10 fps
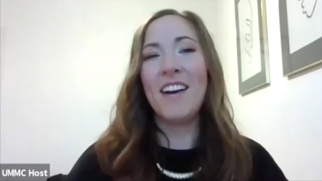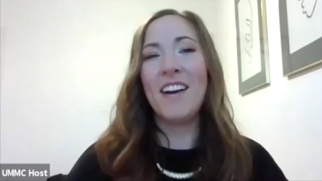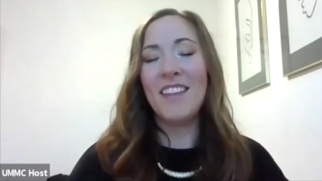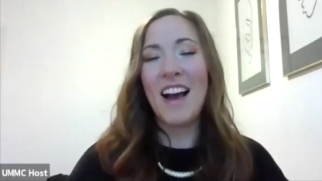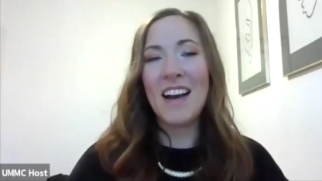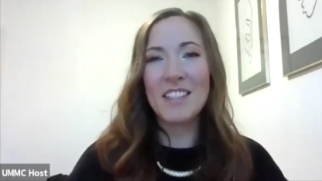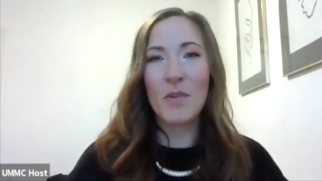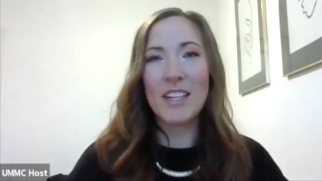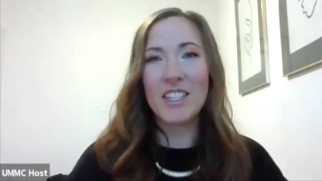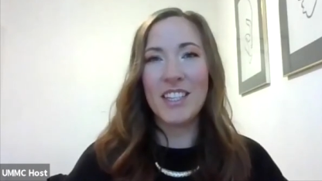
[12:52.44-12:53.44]
And our last
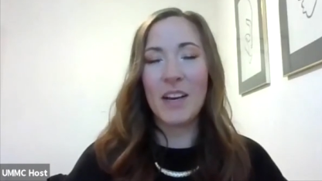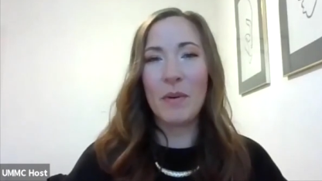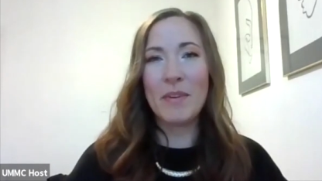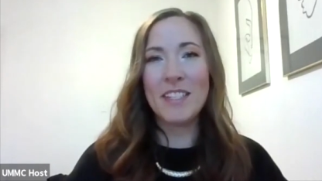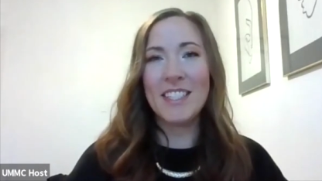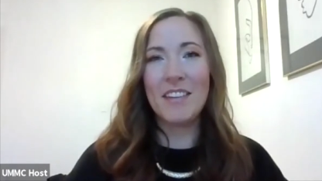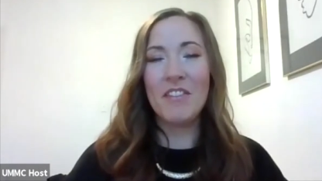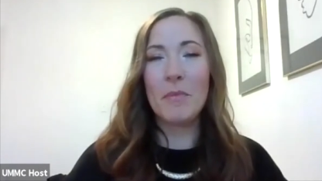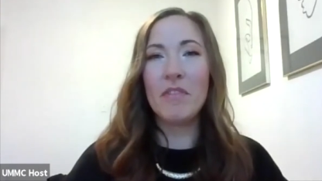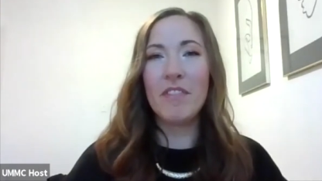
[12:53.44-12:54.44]
question that we received
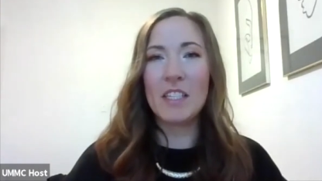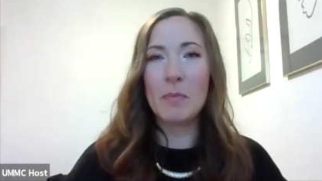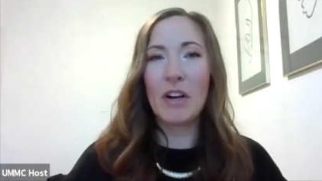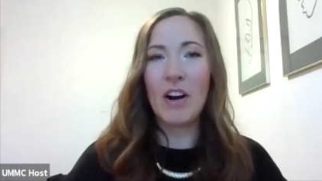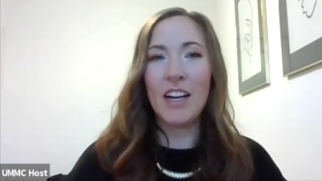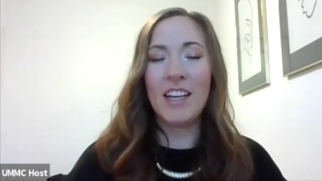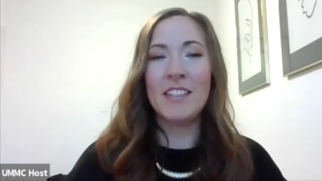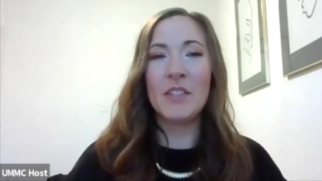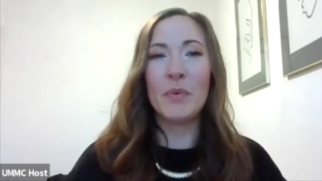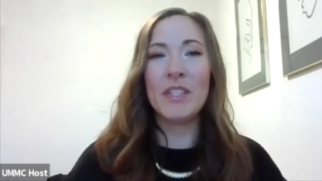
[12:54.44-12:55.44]
from the Facebook
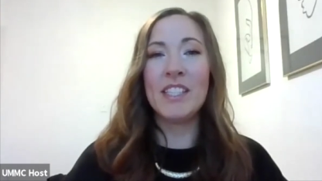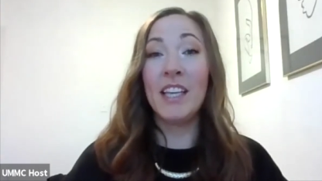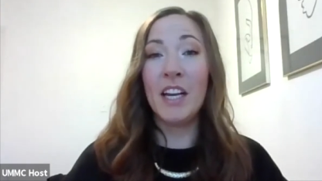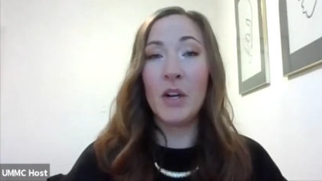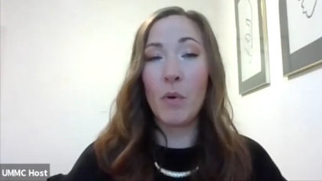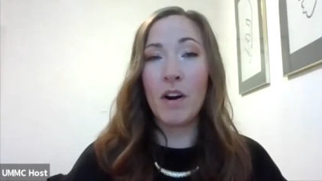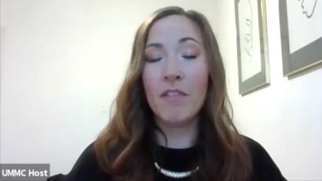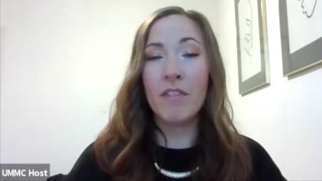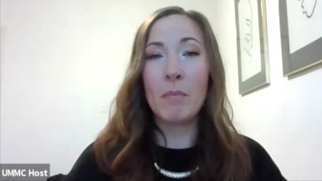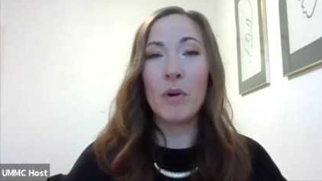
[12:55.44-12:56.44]
audience was Leonore
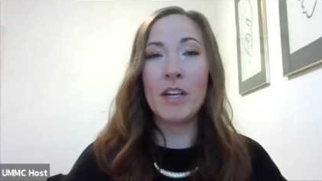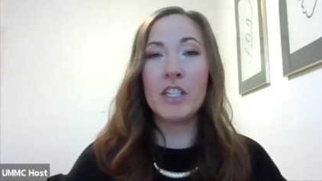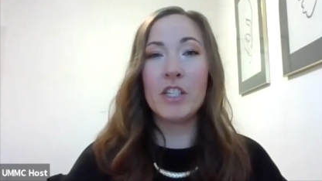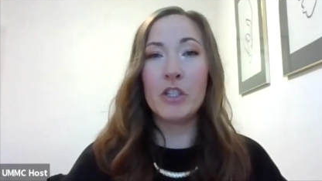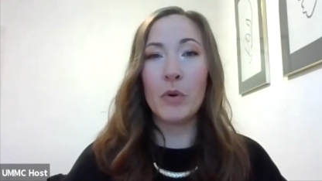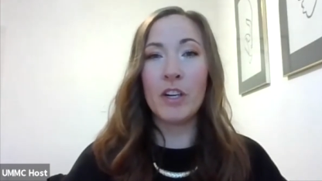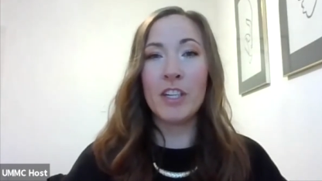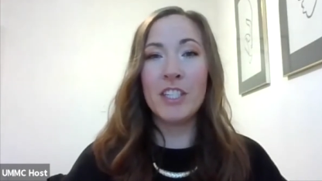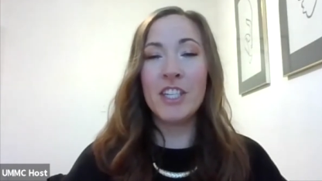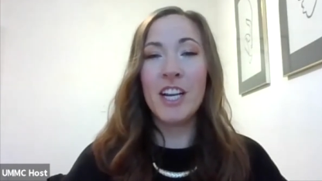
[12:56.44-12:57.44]
from Prince
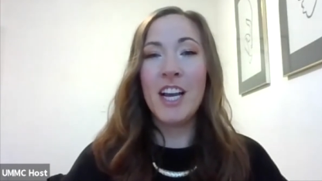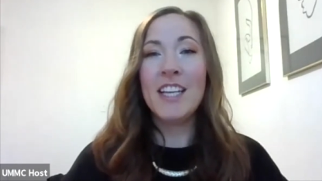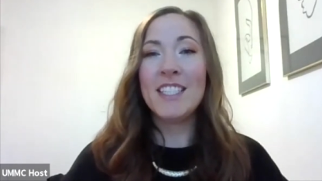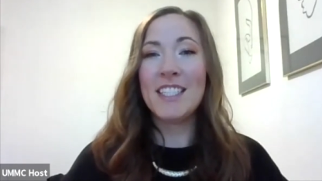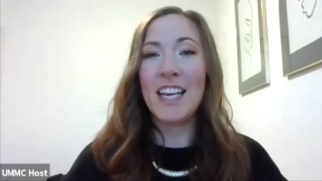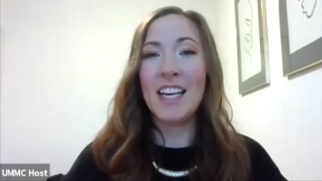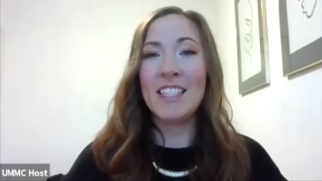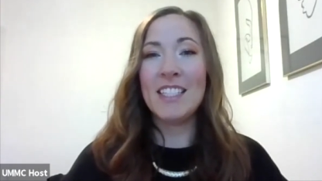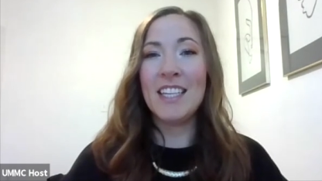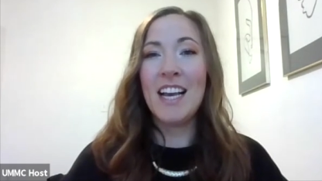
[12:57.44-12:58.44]
George
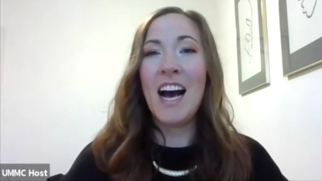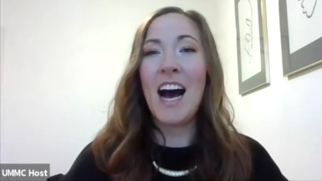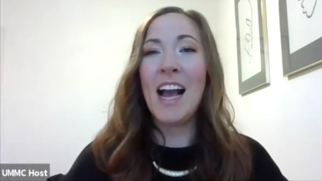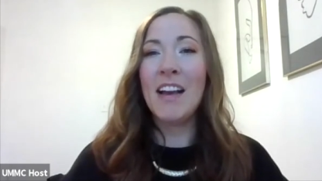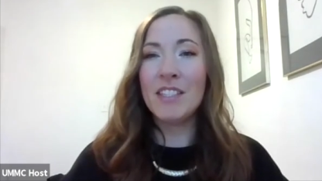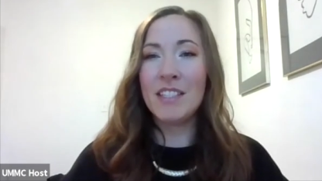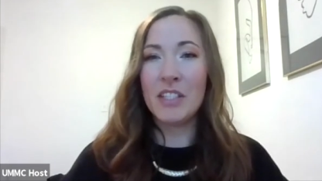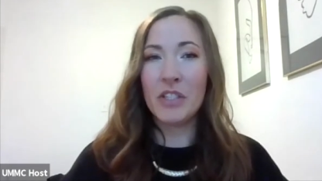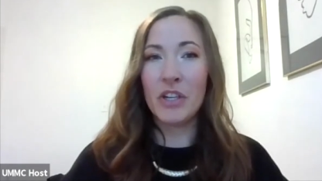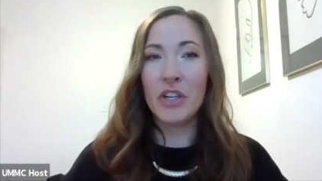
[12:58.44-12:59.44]
says, I have a
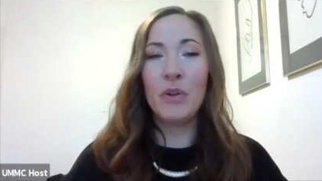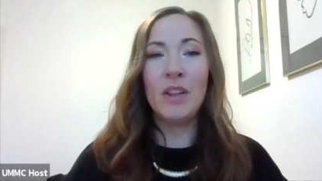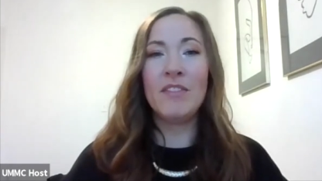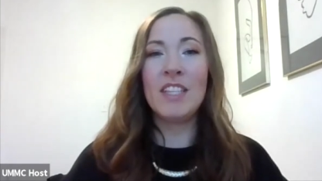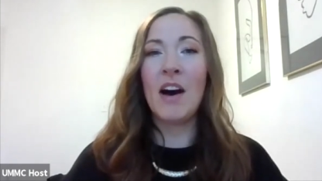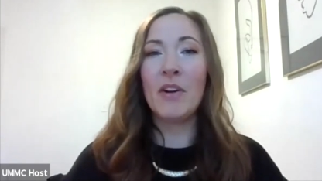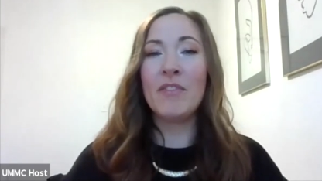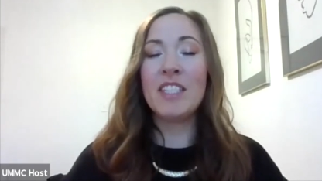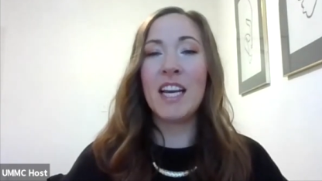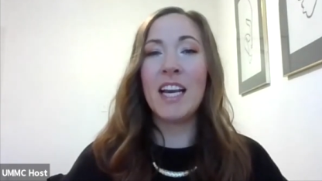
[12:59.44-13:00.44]
sister who lives out of
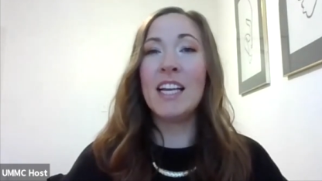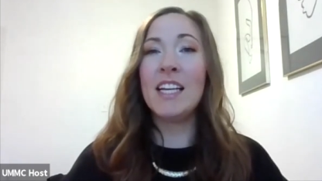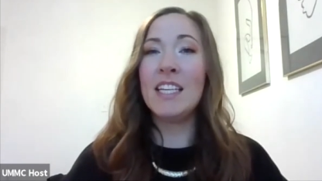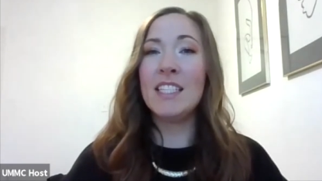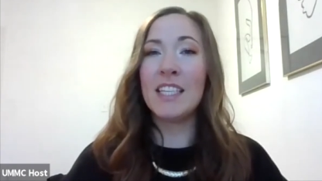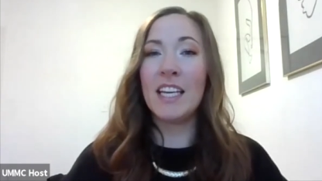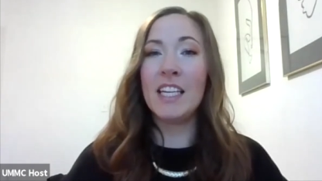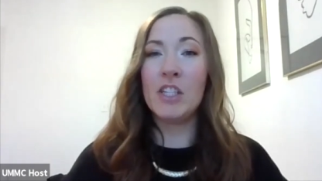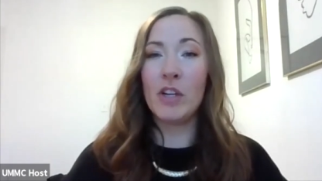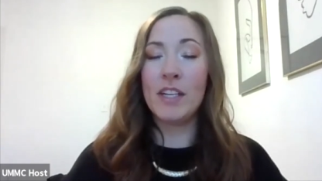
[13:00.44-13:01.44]
state and needs a
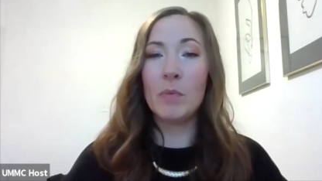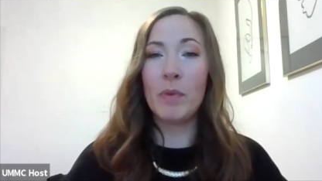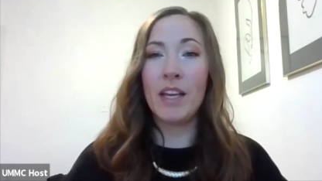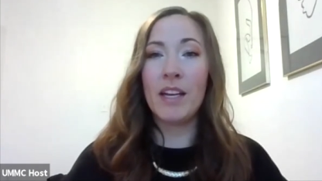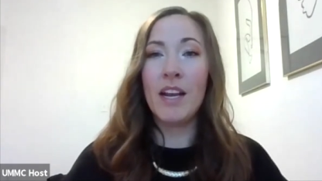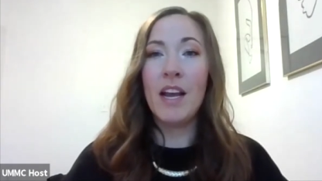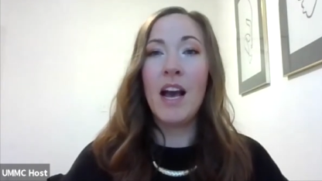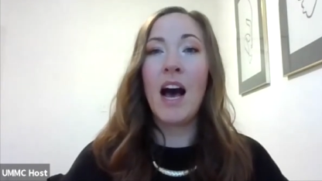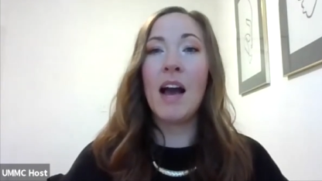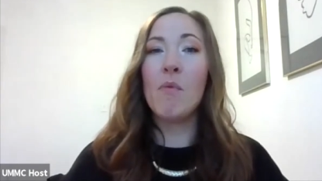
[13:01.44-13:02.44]
kidney transplant.
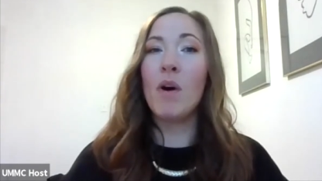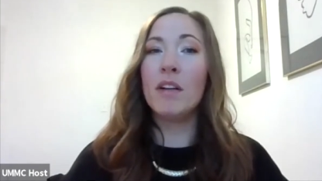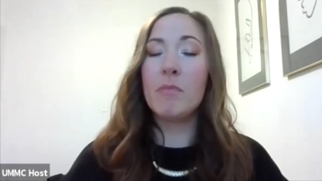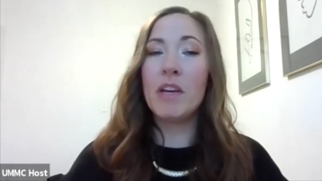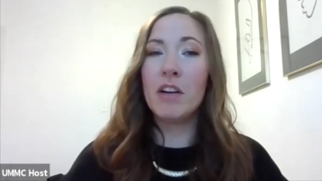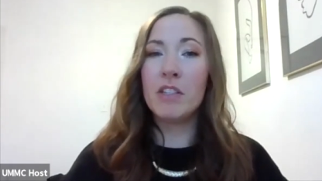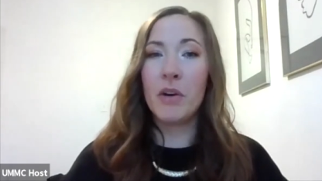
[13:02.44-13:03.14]
I want to be her